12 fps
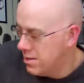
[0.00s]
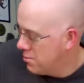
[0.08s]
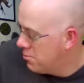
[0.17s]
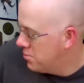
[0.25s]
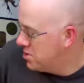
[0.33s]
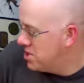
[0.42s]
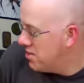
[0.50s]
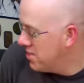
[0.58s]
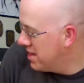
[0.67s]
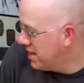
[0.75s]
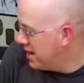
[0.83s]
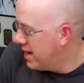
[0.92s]
what y'all think
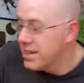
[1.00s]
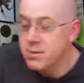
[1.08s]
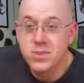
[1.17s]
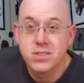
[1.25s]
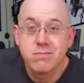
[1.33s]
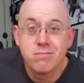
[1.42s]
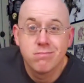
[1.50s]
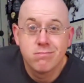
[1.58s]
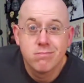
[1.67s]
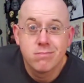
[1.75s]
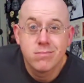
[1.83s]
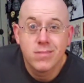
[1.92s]
of the items?
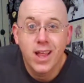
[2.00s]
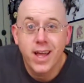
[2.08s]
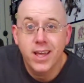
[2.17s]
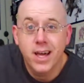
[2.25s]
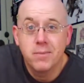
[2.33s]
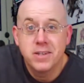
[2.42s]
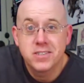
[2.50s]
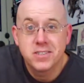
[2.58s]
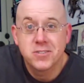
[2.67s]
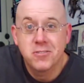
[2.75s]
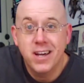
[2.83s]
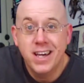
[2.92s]
Like, comment,
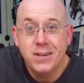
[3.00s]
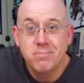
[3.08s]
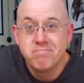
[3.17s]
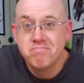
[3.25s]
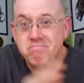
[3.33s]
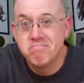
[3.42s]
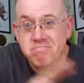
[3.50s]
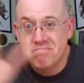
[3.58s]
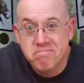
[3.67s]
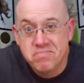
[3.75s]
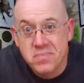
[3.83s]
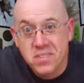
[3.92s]
subscribe.
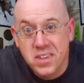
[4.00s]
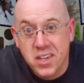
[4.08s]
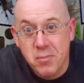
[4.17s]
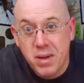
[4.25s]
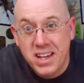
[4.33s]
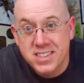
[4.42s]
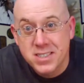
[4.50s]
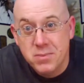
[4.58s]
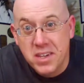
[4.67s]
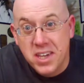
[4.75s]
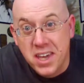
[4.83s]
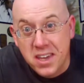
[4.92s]
Come back and see me
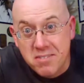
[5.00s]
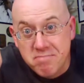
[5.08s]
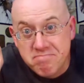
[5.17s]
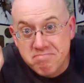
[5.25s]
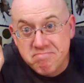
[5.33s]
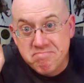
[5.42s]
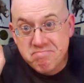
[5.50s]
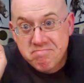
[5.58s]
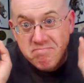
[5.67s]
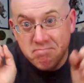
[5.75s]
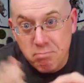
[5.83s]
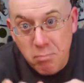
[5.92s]
again.
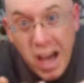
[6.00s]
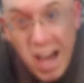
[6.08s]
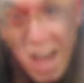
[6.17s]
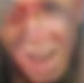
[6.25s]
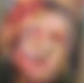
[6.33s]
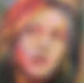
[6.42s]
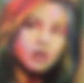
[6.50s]
Bye.